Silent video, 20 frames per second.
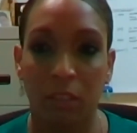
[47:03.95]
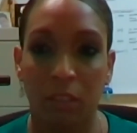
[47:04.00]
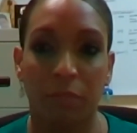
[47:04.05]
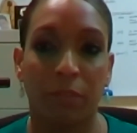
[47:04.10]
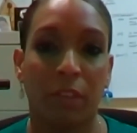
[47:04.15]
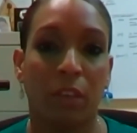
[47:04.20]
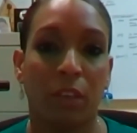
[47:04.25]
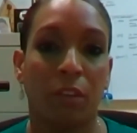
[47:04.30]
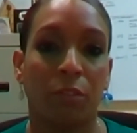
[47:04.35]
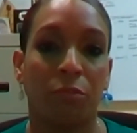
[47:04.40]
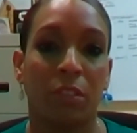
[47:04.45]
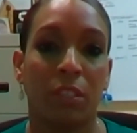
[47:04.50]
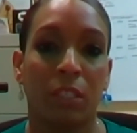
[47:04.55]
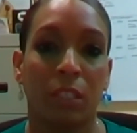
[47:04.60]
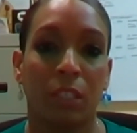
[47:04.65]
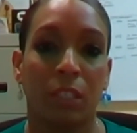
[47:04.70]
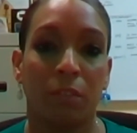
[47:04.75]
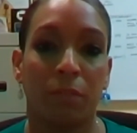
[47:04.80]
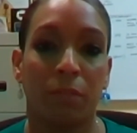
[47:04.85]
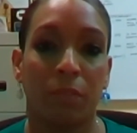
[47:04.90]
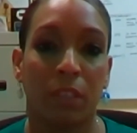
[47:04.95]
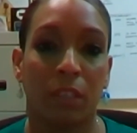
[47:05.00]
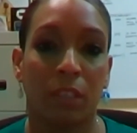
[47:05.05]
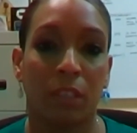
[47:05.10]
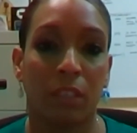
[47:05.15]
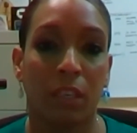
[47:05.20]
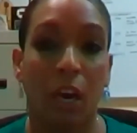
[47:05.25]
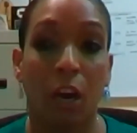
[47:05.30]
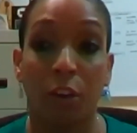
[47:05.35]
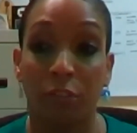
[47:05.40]
if they received
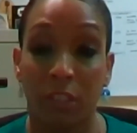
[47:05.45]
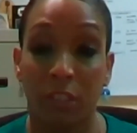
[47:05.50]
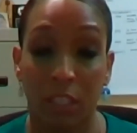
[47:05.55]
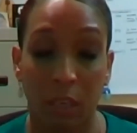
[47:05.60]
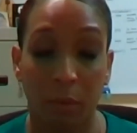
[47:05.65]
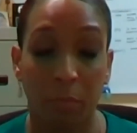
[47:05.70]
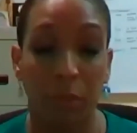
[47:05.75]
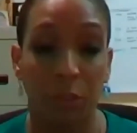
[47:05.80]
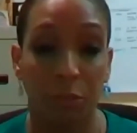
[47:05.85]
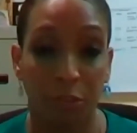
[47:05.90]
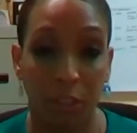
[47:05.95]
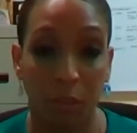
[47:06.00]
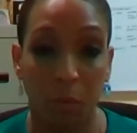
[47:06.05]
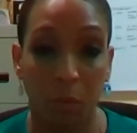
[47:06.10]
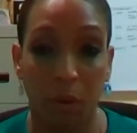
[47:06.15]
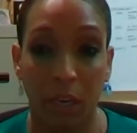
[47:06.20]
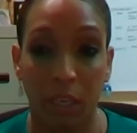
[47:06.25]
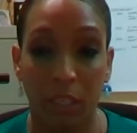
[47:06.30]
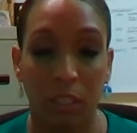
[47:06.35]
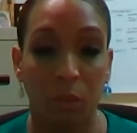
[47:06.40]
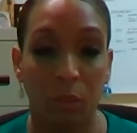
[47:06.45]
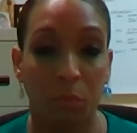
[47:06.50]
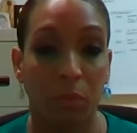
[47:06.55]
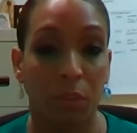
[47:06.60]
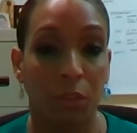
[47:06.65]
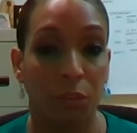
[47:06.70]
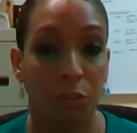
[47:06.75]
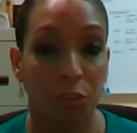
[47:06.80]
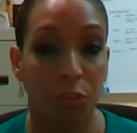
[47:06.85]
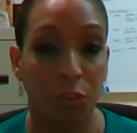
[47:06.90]
an RTW required to
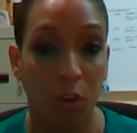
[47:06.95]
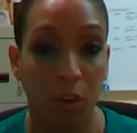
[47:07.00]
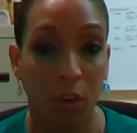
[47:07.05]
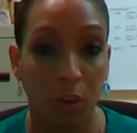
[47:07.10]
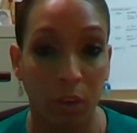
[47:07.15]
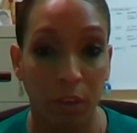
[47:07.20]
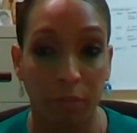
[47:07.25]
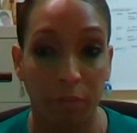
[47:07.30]
withdraw,